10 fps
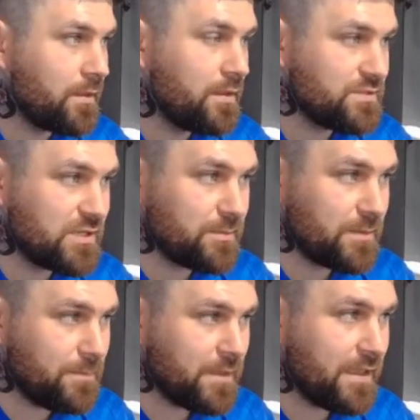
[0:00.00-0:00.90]
he's going to be
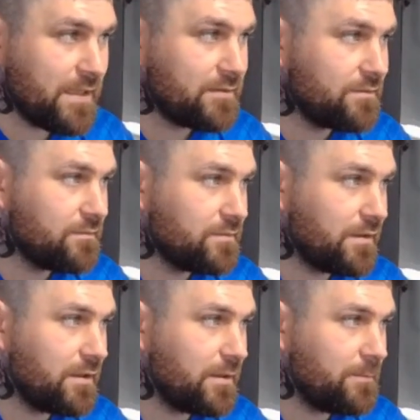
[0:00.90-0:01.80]
picking
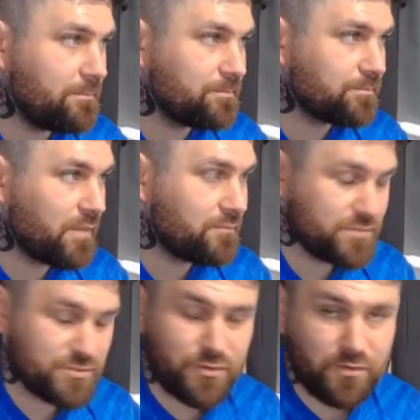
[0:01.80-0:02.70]
for
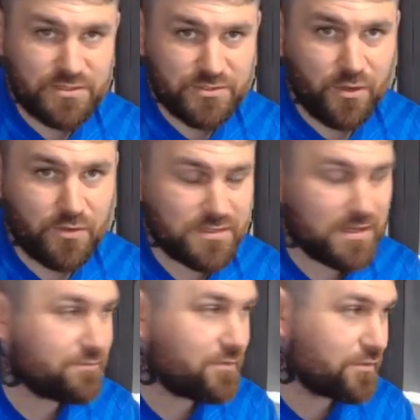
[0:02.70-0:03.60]
his strongest starting
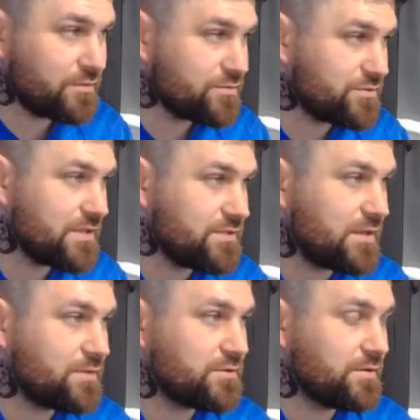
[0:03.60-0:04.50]
11, like I just said.
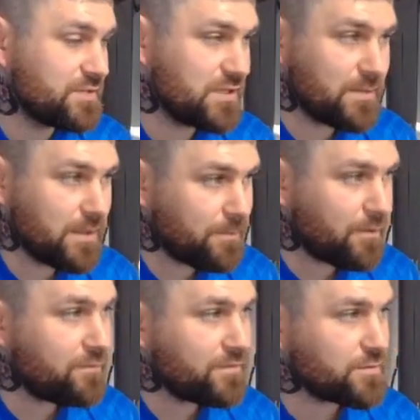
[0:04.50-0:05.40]
So it's going to be a
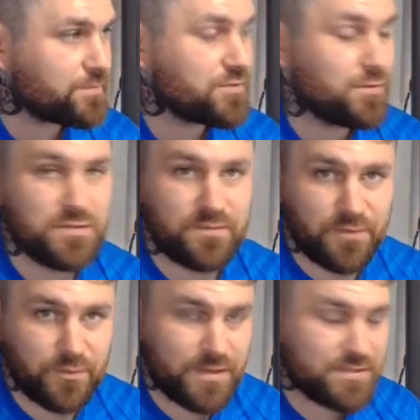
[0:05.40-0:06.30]
perfect opportunity for
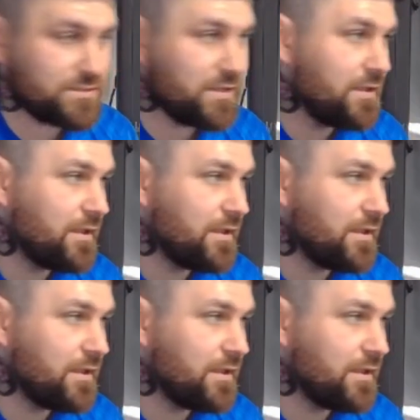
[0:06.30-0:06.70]
Chris.